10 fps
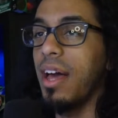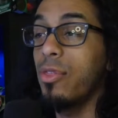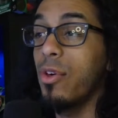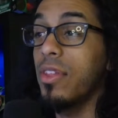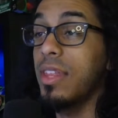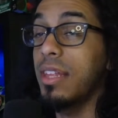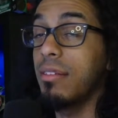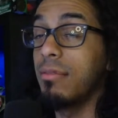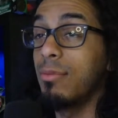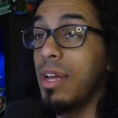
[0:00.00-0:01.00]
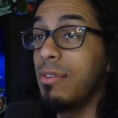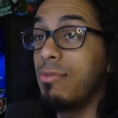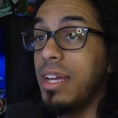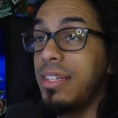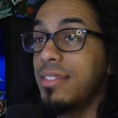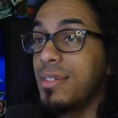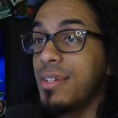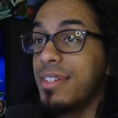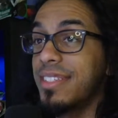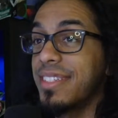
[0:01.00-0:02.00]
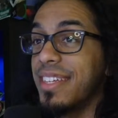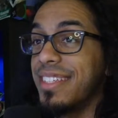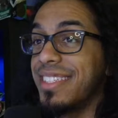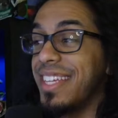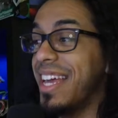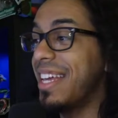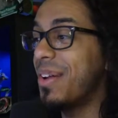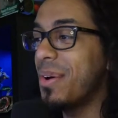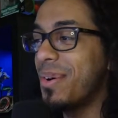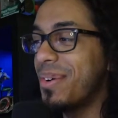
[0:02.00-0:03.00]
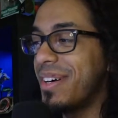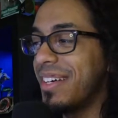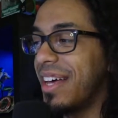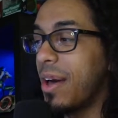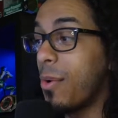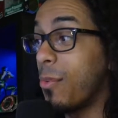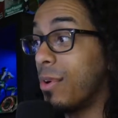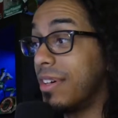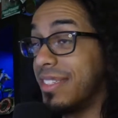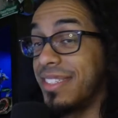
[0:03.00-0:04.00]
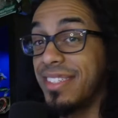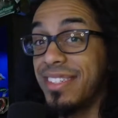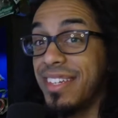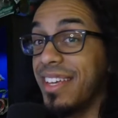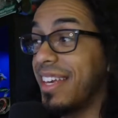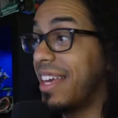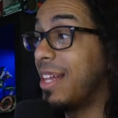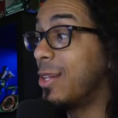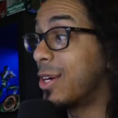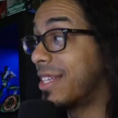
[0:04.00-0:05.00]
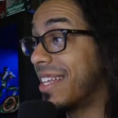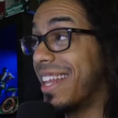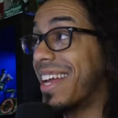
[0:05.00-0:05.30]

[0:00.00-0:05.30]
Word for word: I thought that the Red Ranger, Zaito, was, he looked like an